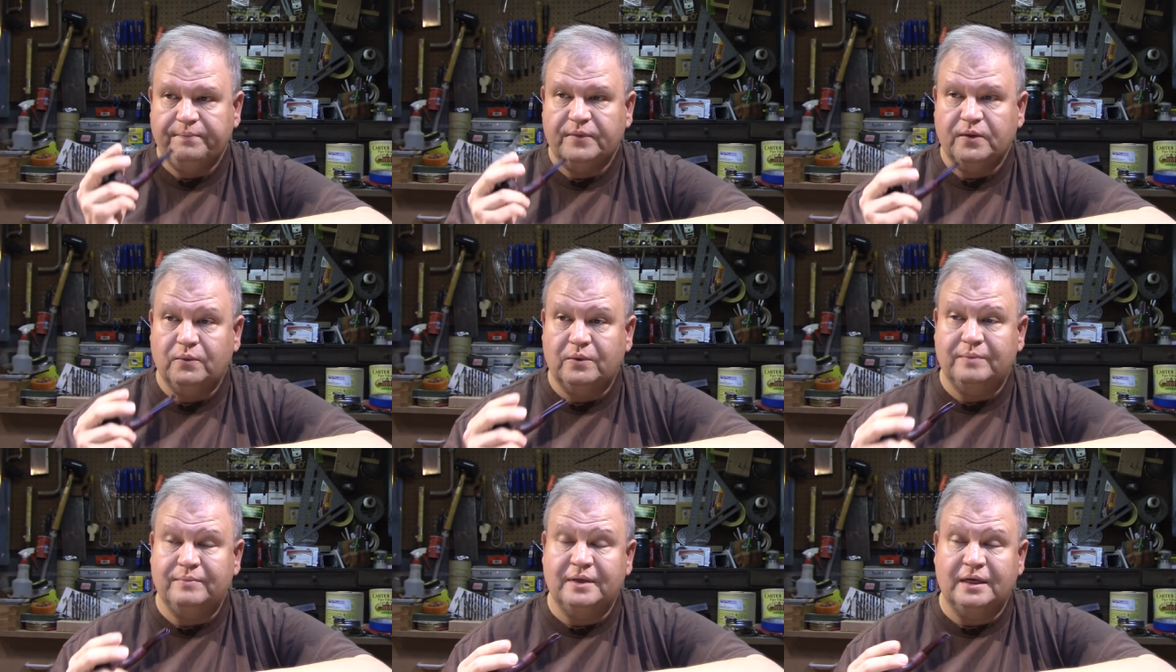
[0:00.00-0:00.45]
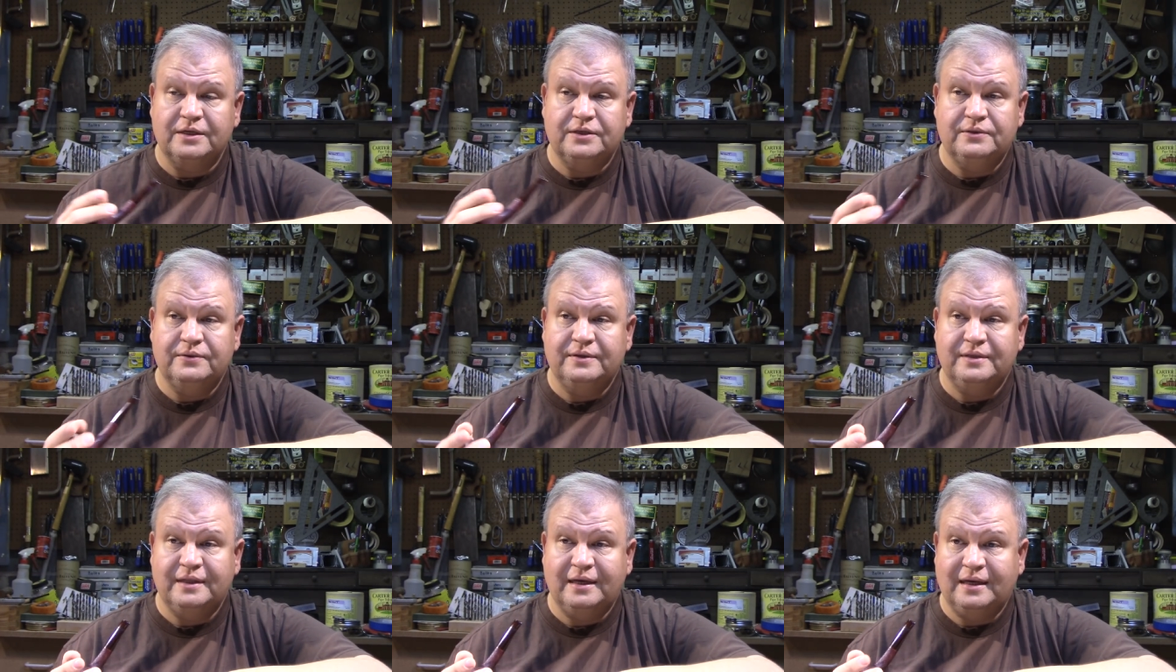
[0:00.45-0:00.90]
when I'm not
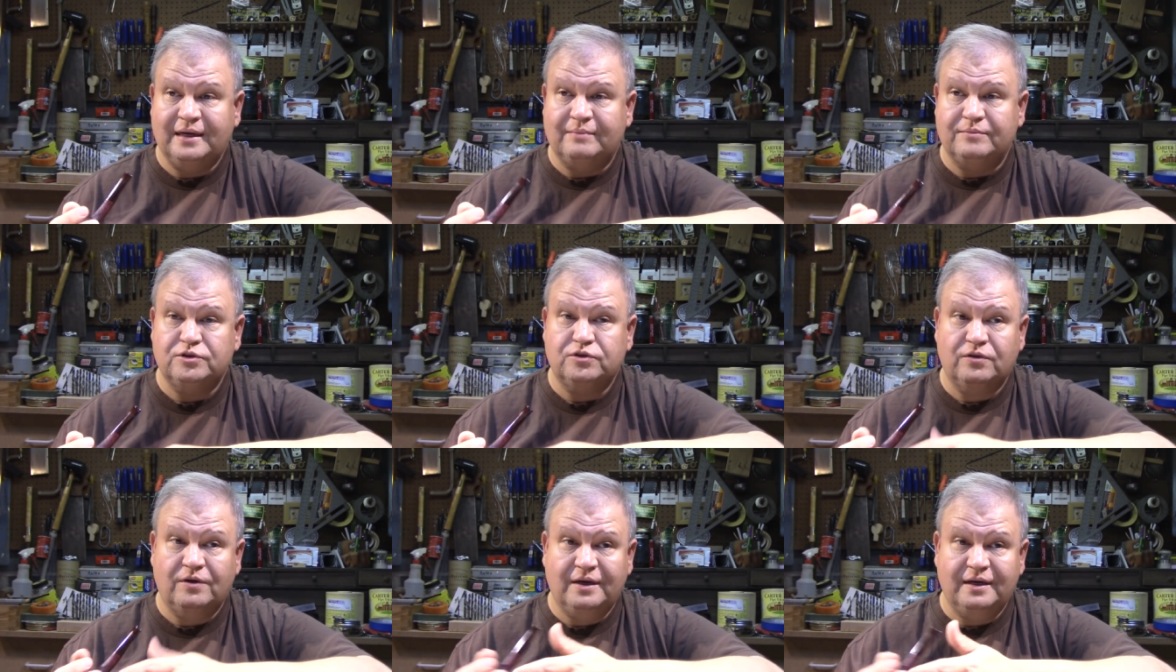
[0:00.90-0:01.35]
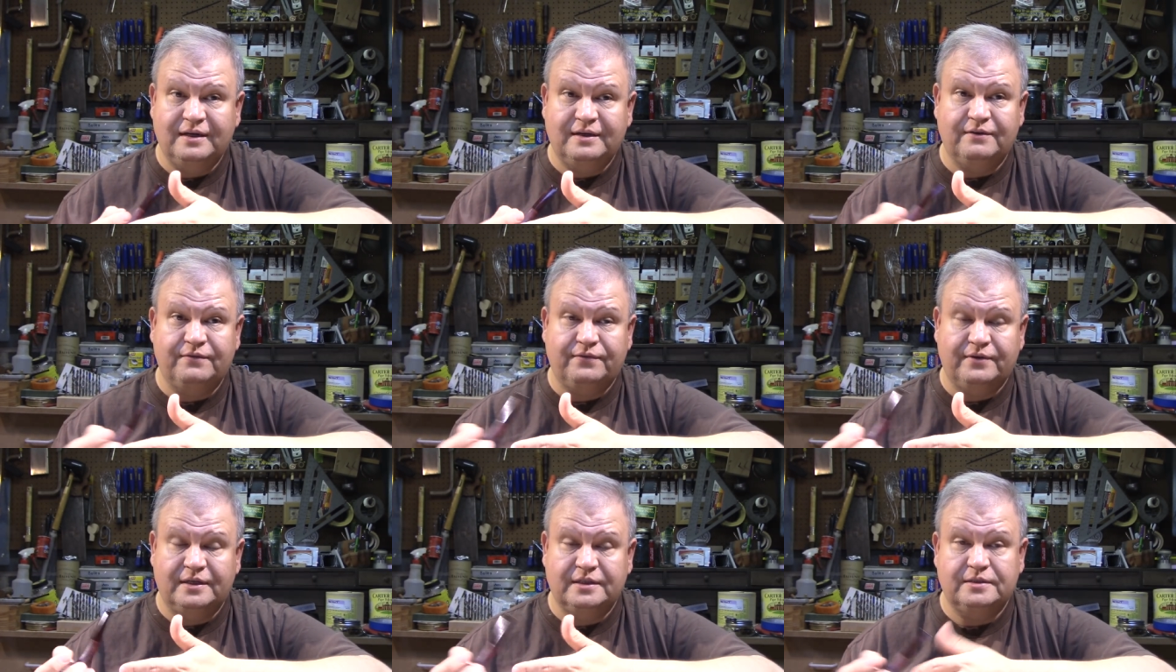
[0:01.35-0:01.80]
doing that, I'm trying to
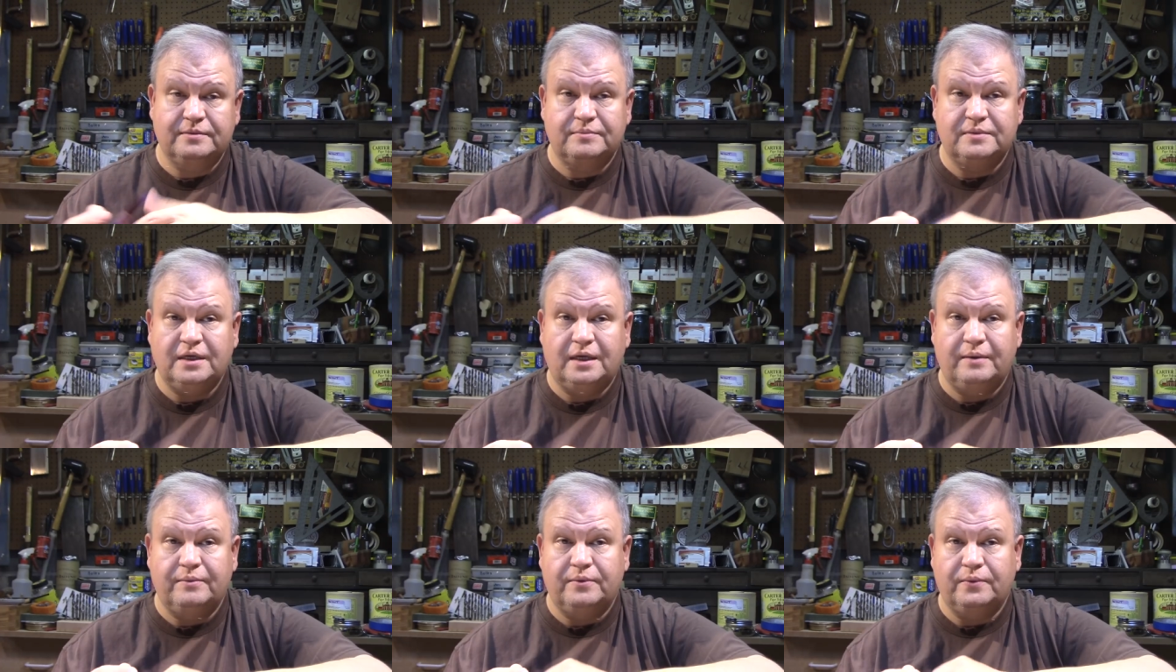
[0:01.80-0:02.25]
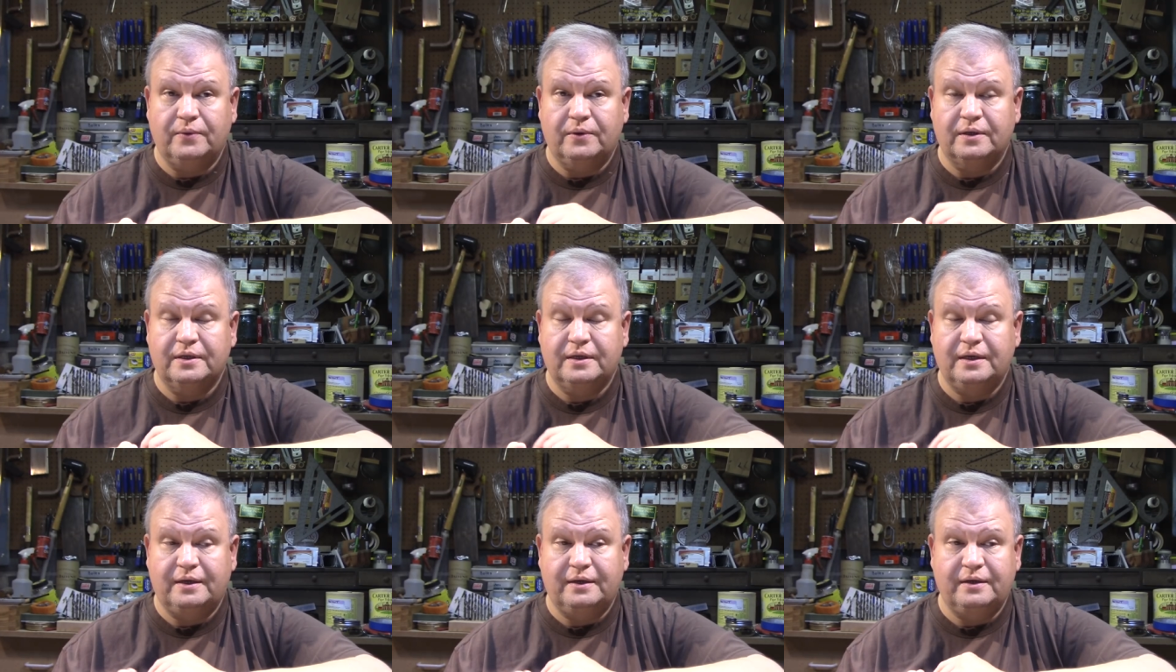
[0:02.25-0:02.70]
find some time to
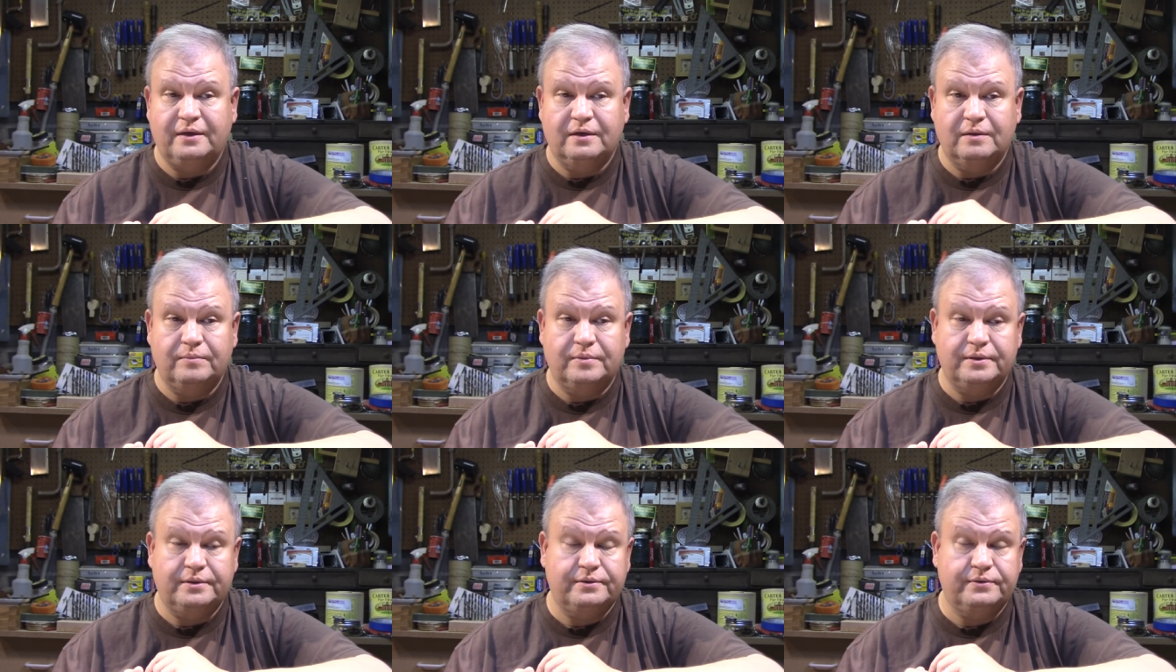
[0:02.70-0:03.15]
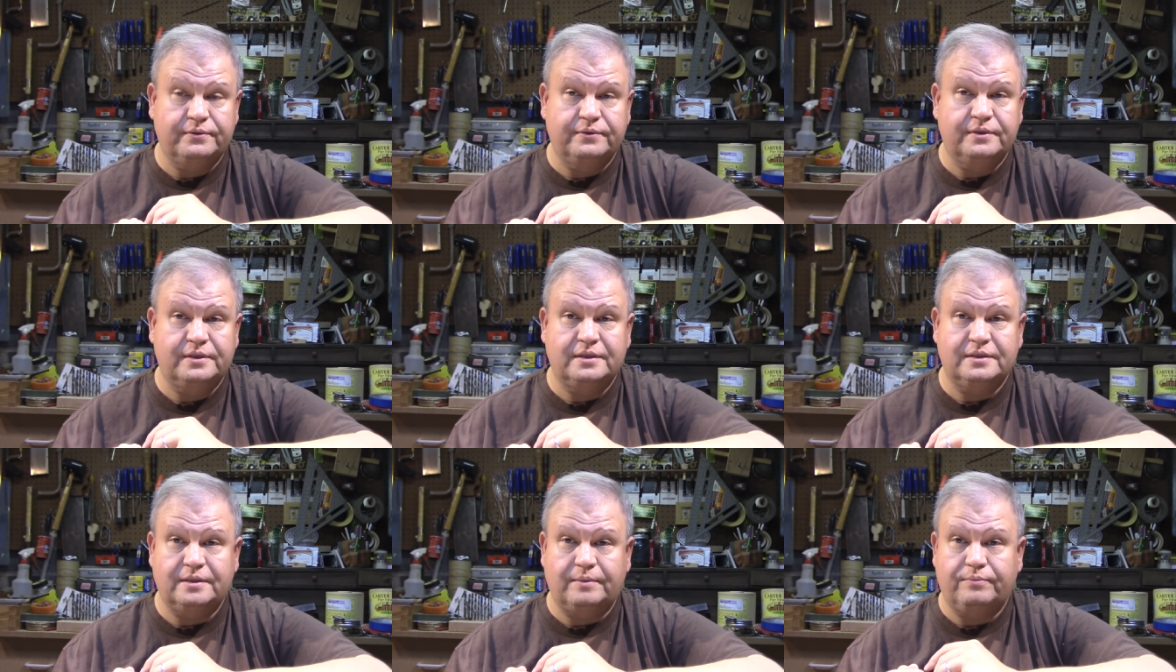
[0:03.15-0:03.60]
work down here. But the
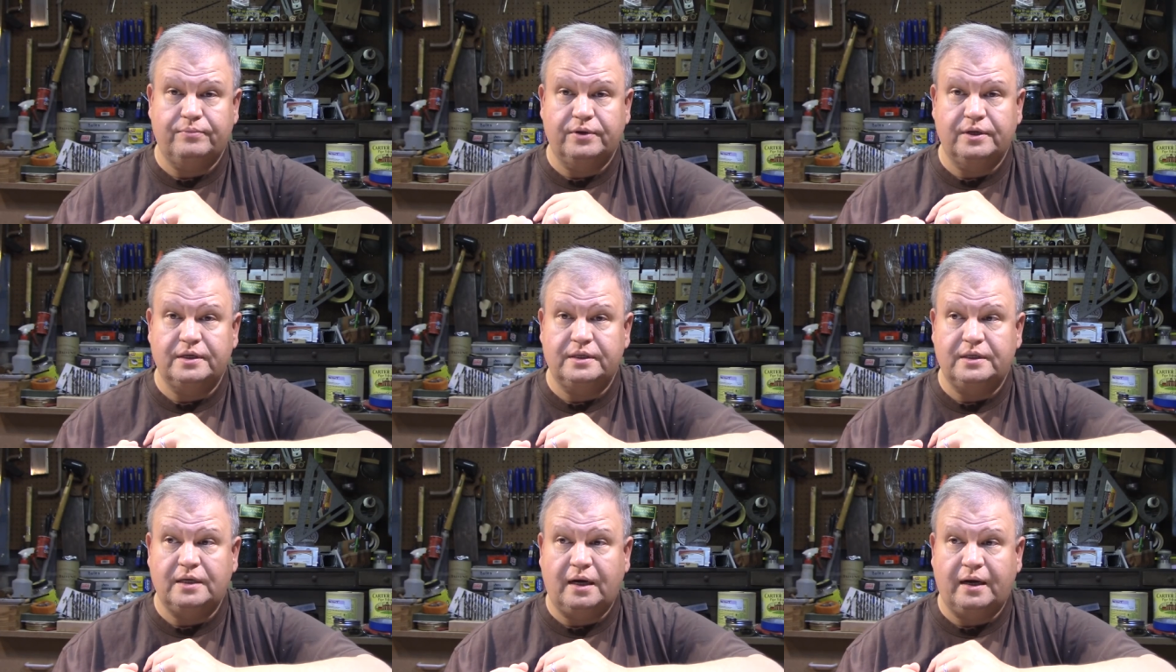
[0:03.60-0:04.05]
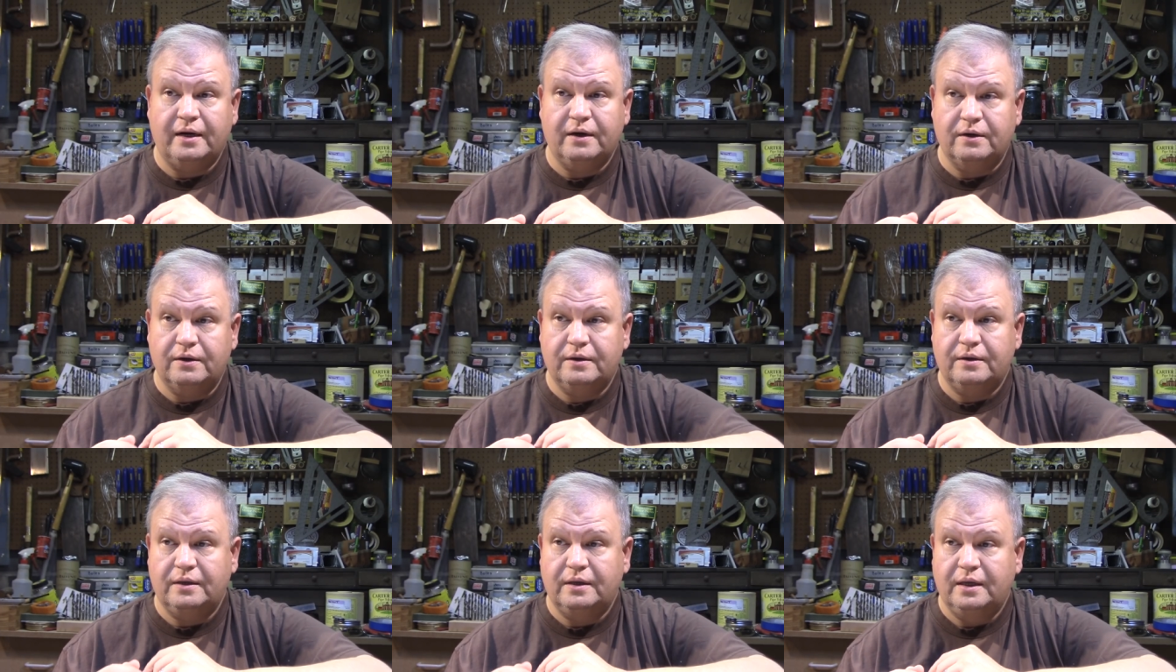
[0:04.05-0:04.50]
truth is, I'm pretty
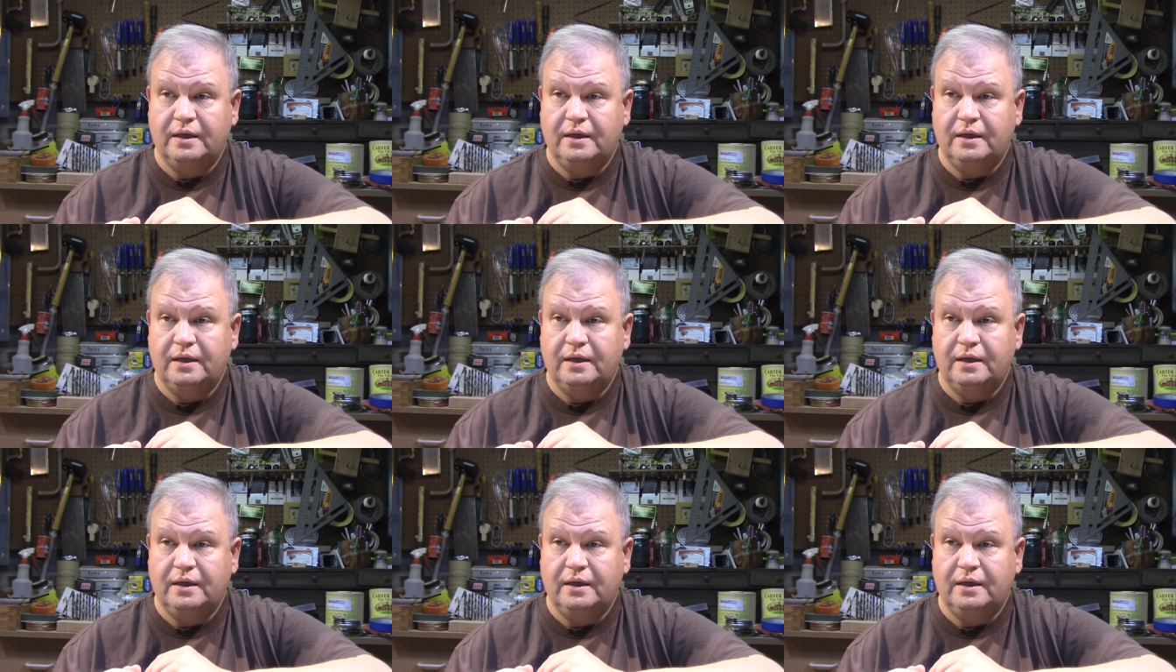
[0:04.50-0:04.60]
tired